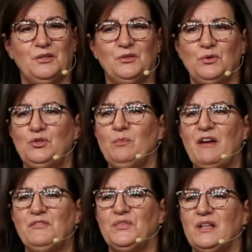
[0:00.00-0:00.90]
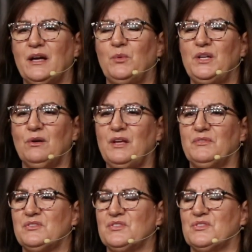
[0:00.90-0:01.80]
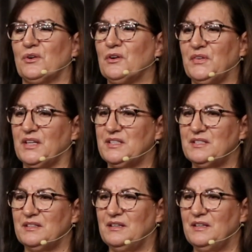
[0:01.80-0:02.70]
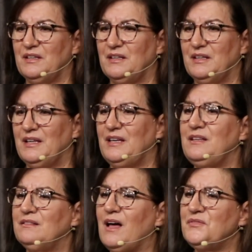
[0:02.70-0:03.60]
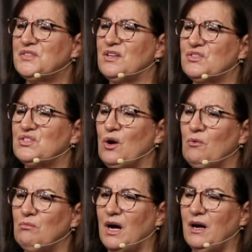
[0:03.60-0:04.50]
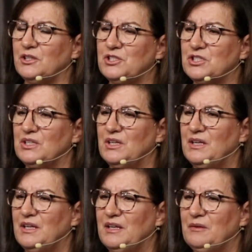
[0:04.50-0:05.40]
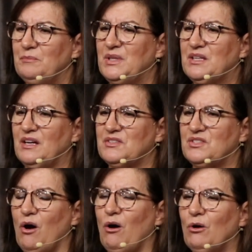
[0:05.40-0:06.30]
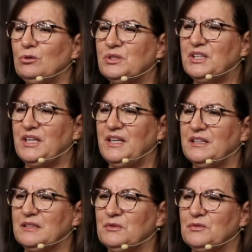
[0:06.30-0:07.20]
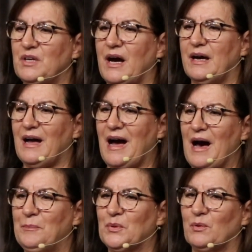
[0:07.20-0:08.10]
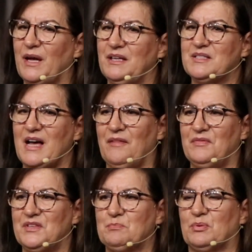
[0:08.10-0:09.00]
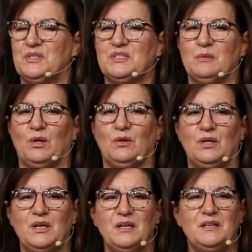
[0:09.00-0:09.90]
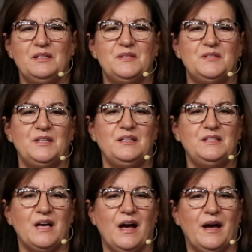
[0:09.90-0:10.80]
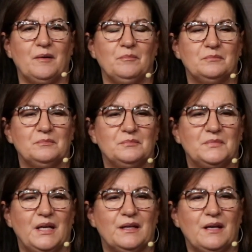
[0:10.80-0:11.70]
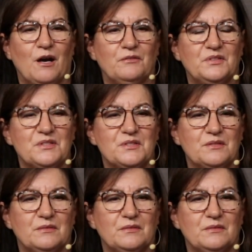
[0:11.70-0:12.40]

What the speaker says: Though you might feel like we don't even deserve it, he loves us so much because the whole kingdom of God operates on this principle, seed time and harvest.